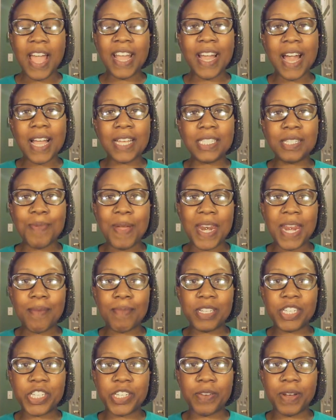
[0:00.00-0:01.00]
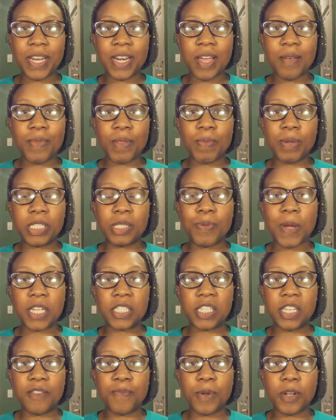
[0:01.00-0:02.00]
guys, my name is Cherita. I'm the most
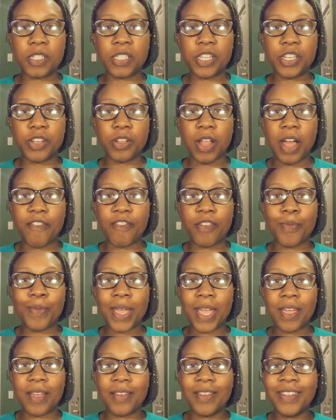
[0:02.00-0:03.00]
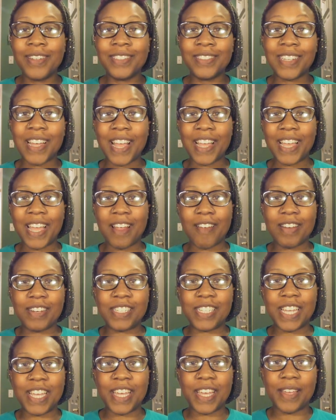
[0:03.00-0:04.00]
positive person you'll ever meet. I
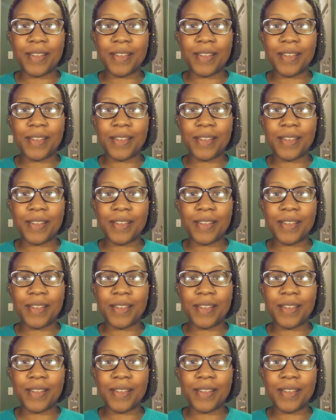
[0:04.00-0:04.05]
guarantee